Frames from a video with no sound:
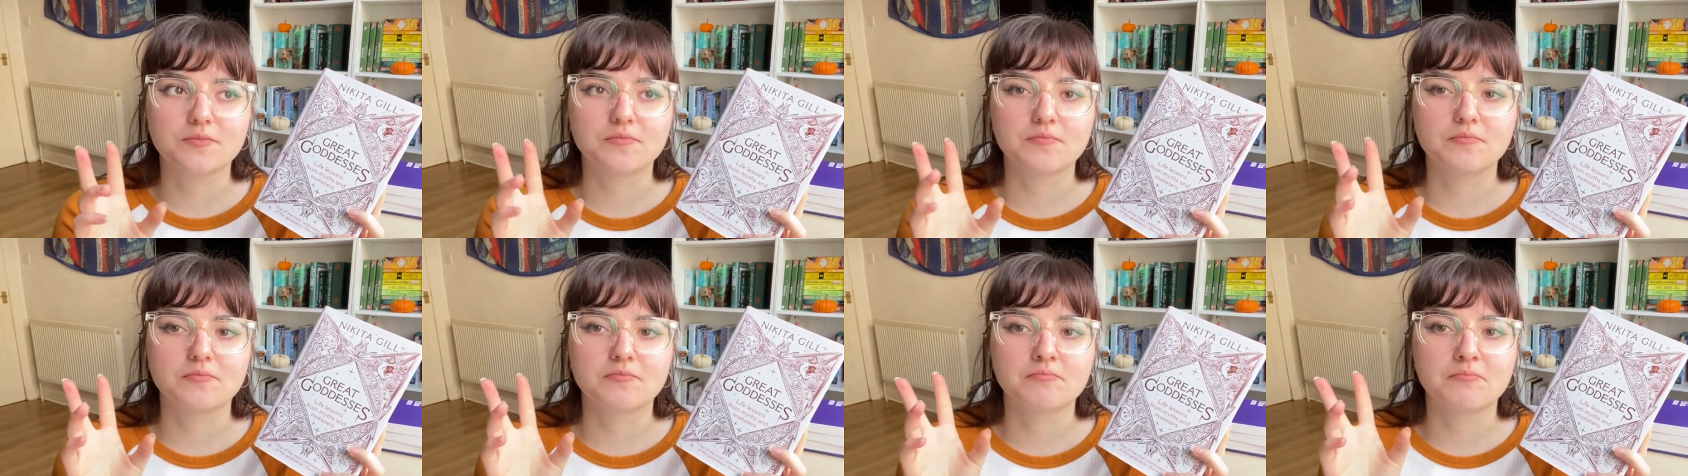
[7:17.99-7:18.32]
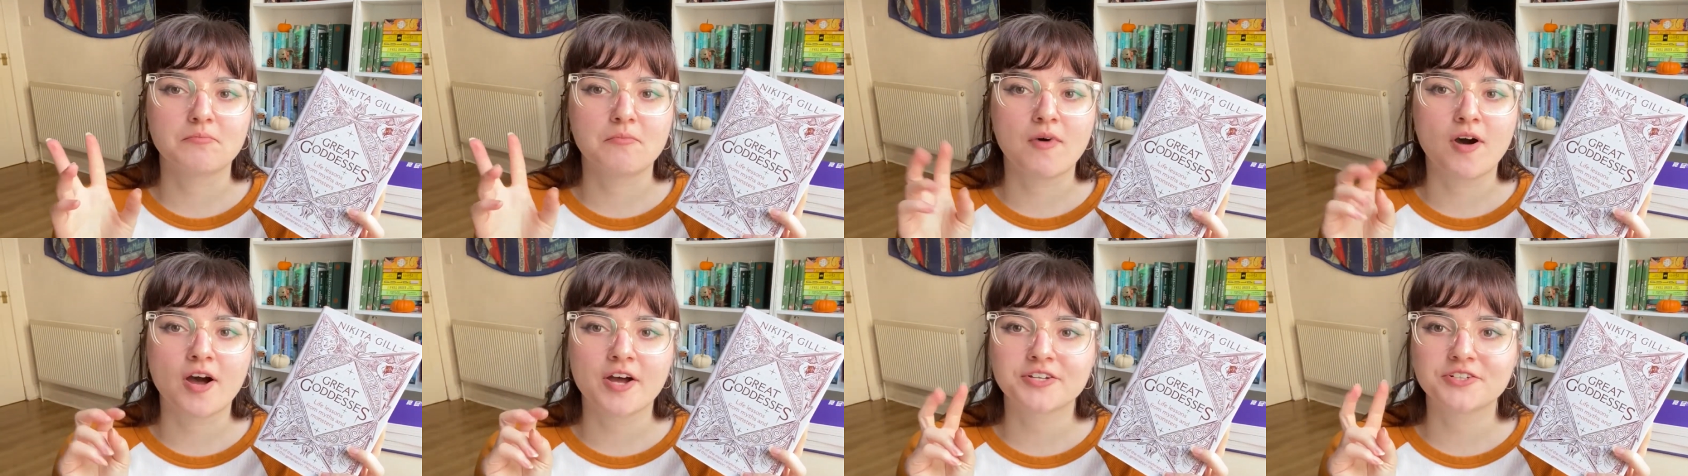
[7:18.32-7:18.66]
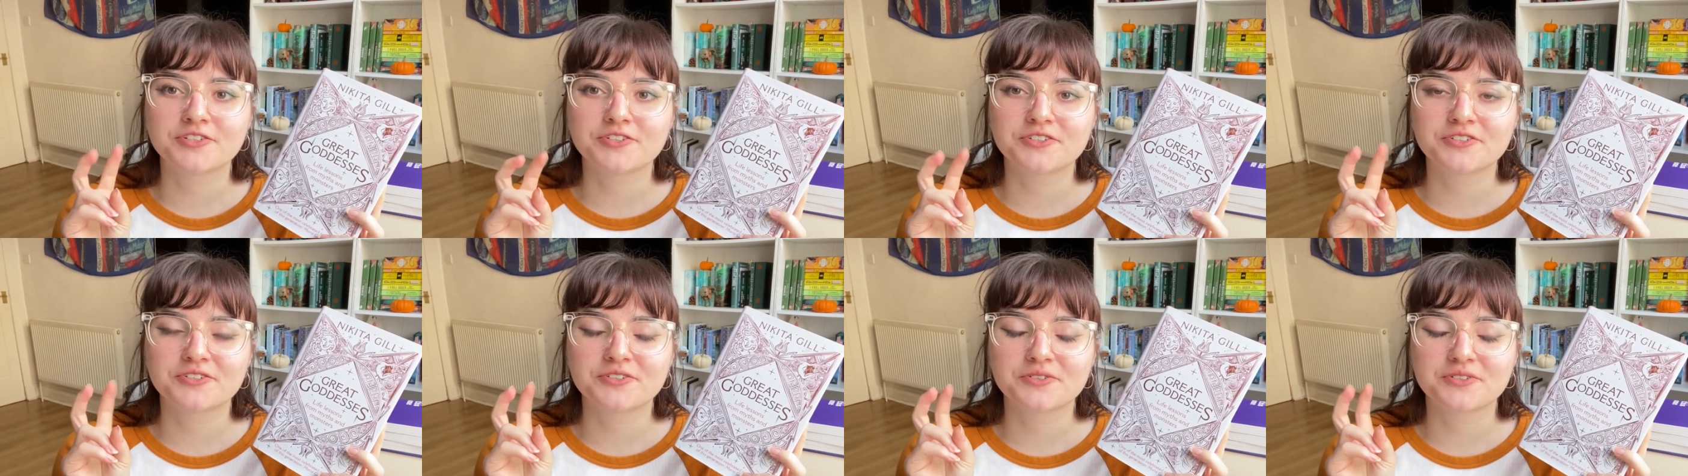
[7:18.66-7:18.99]

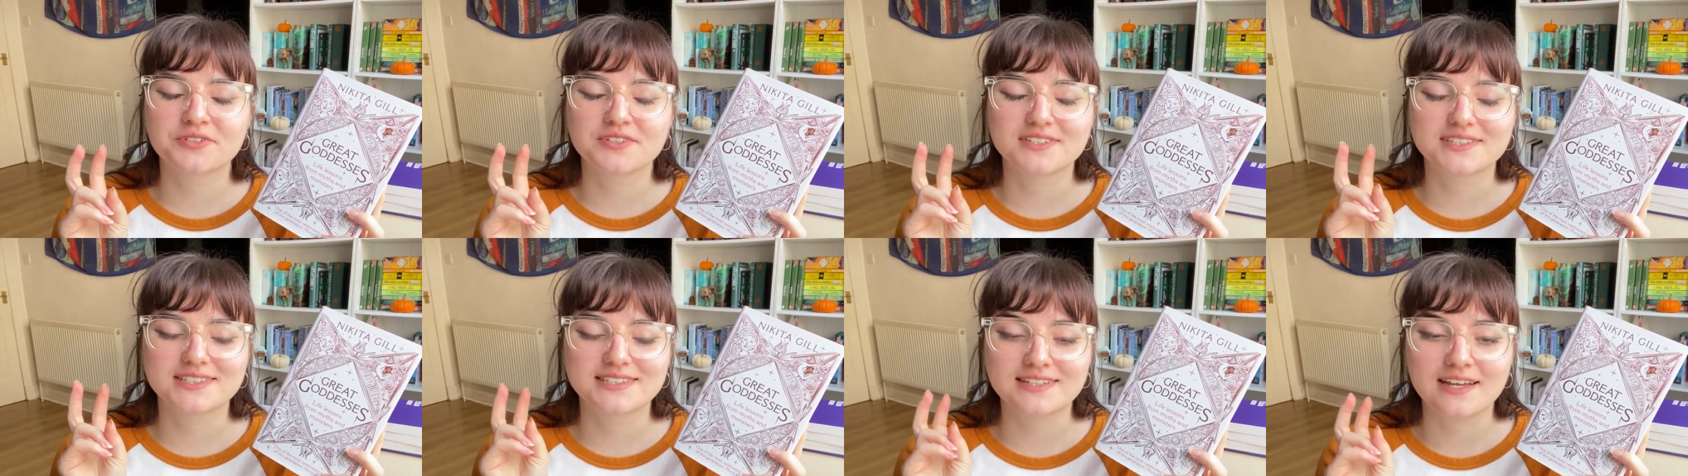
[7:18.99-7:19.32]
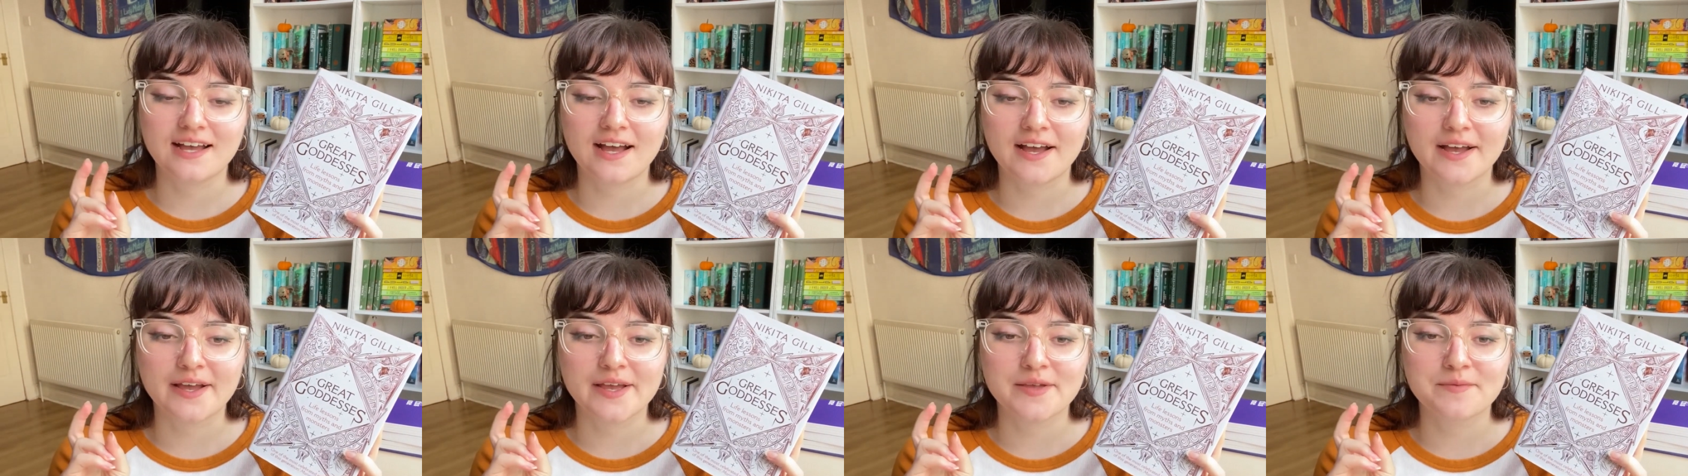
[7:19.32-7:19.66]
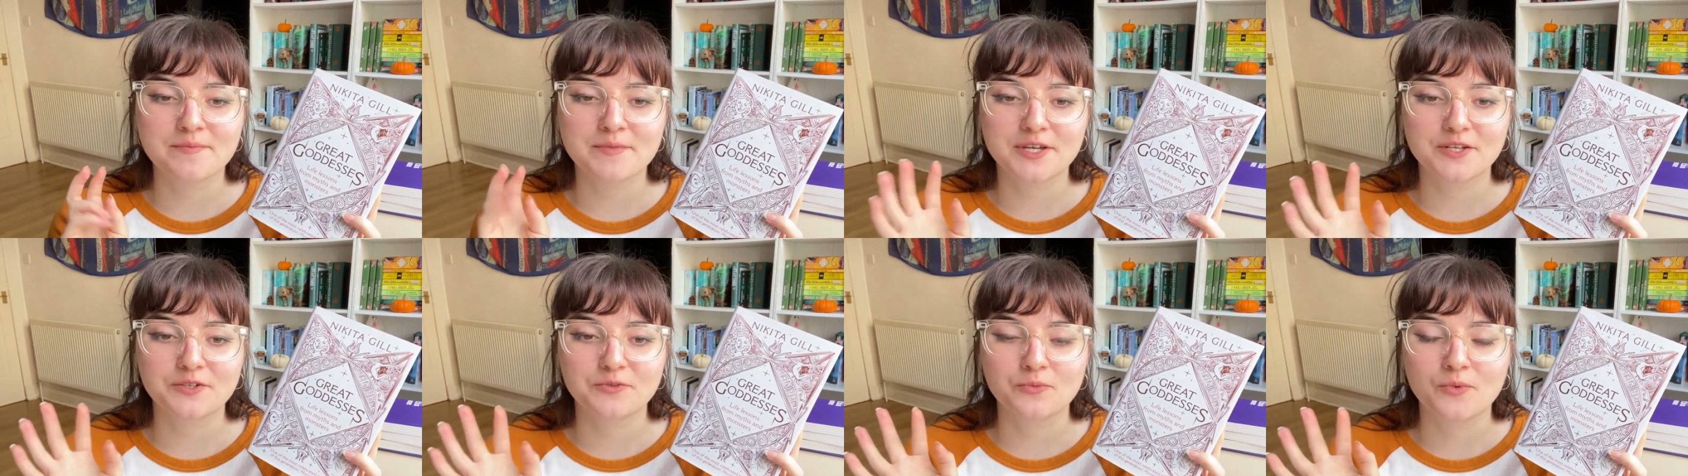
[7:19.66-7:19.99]
modern time
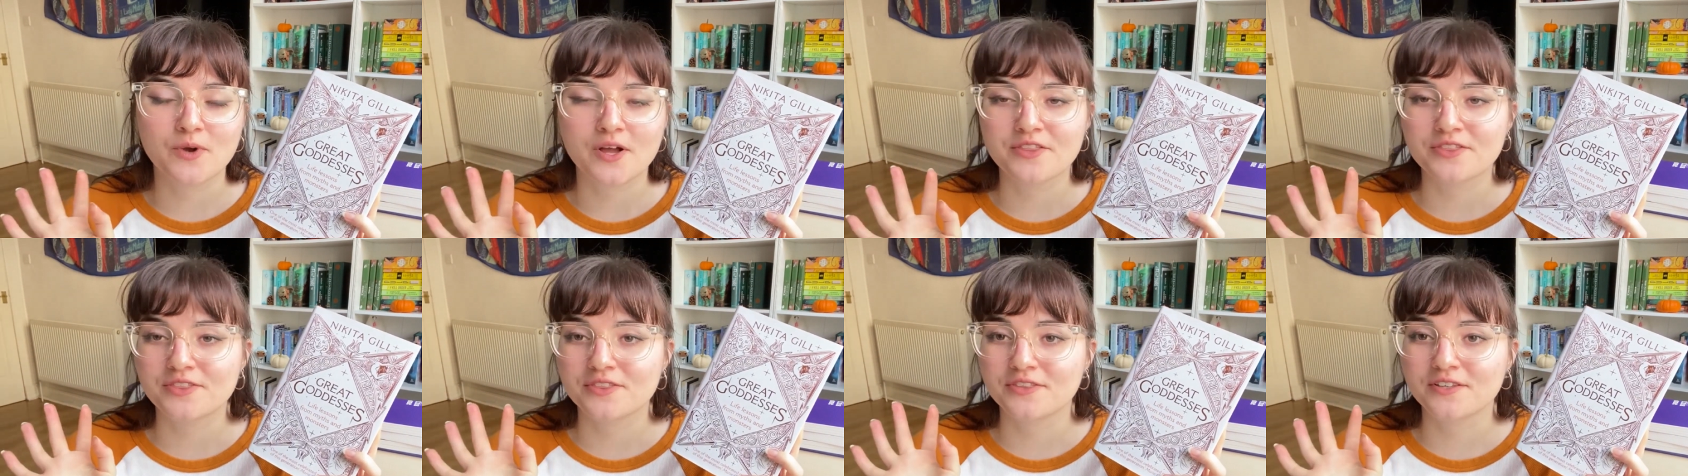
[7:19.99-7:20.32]
and what